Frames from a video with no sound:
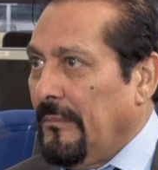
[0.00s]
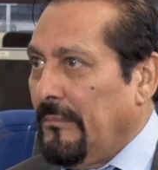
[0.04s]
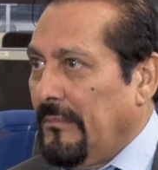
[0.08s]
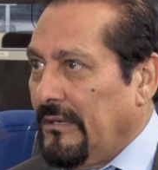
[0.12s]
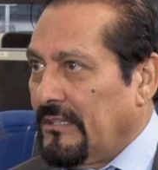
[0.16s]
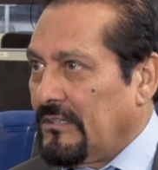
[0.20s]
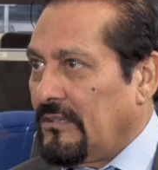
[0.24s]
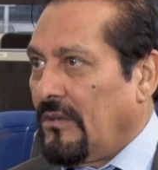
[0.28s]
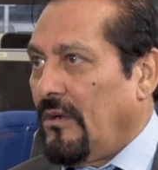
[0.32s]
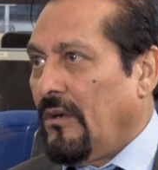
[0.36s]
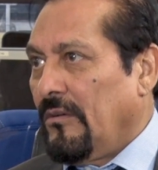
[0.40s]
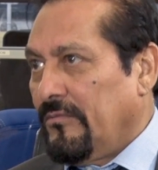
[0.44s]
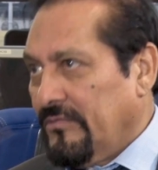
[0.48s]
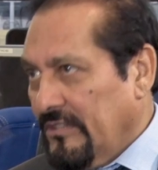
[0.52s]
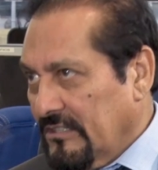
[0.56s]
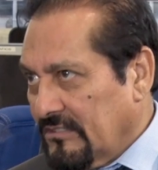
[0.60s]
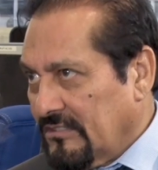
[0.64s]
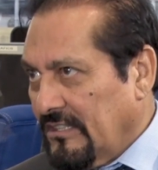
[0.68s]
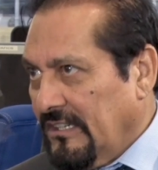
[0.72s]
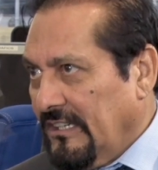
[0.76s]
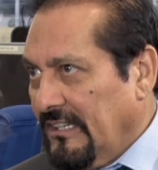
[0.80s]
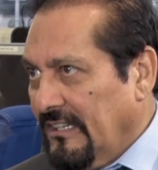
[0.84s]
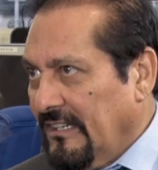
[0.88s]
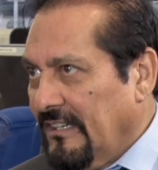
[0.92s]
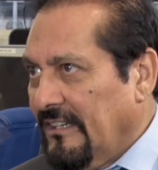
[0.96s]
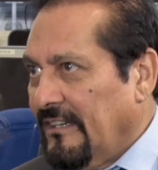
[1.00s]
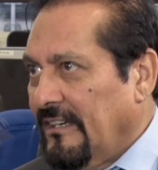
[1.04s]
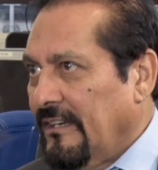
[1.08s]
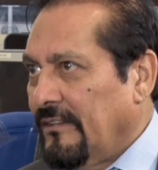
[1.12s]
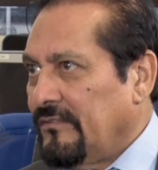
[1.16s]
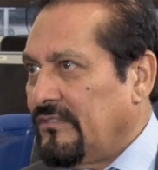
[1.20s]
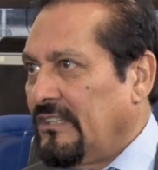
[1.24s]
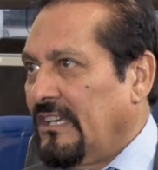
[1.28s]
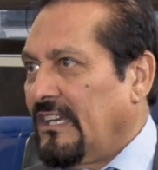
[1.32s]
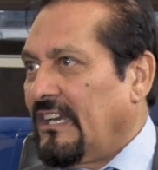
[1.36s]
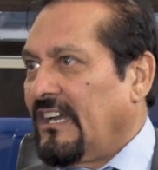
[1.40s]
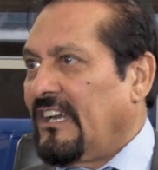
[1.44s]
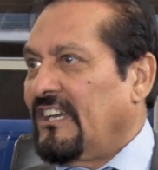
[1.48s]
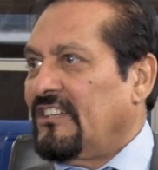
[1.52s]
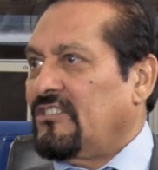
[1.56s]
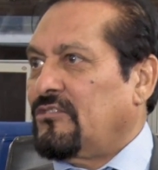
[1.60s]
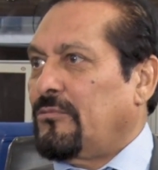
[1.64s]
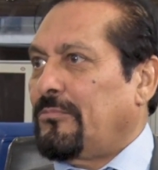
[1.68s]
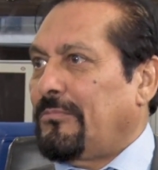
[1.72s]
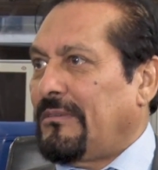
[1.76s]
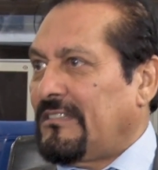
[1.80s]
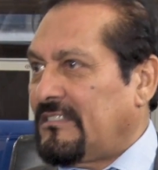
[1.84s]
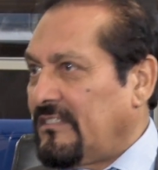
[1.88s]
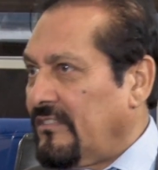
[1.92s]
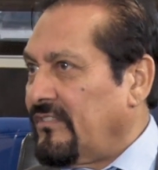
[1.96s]
But obviously, if there are
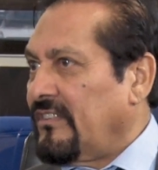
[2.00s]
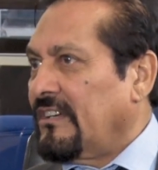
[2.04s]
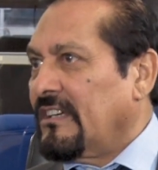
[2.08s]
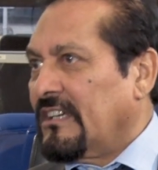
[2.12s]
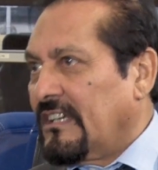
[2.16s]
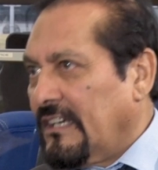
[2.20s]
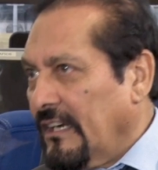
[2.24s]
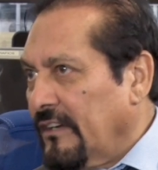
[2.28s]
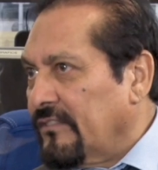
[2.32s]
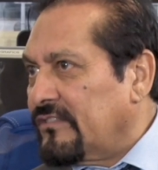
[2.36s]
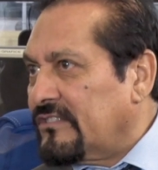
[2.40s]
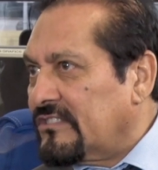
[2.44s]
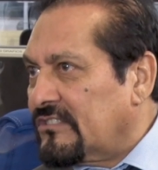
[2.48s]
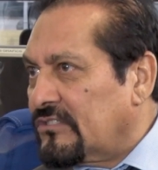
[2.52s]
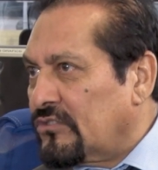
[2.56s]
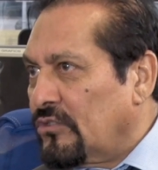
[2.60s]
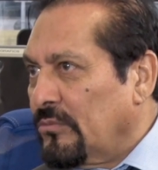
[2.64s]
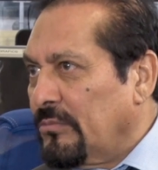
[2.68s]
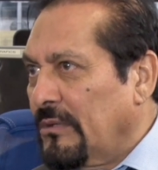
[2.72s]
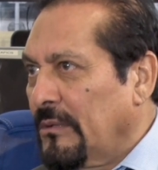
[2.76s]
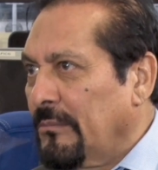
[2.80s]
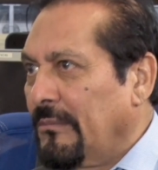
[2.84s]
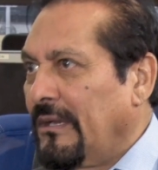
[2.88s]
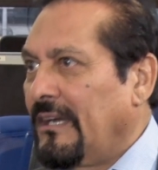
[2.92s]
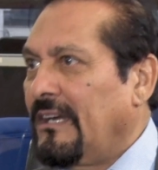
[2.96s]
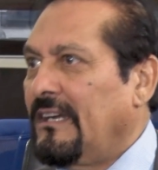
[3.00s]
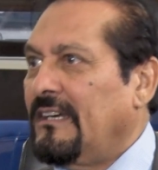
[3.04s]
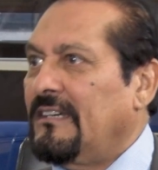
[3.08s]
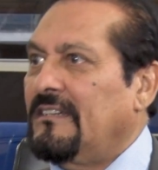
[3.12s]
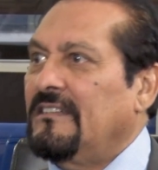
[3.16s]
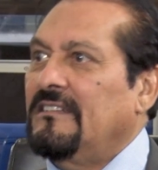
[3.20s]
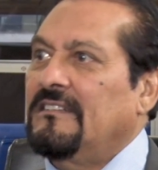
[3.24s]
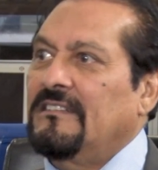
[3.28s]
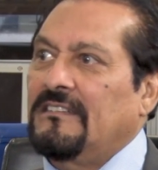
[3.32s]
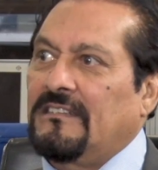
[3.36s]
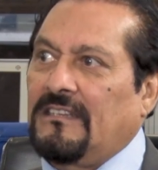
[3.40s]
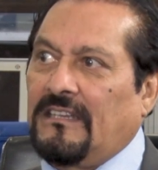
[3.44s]
specific gifts to be made,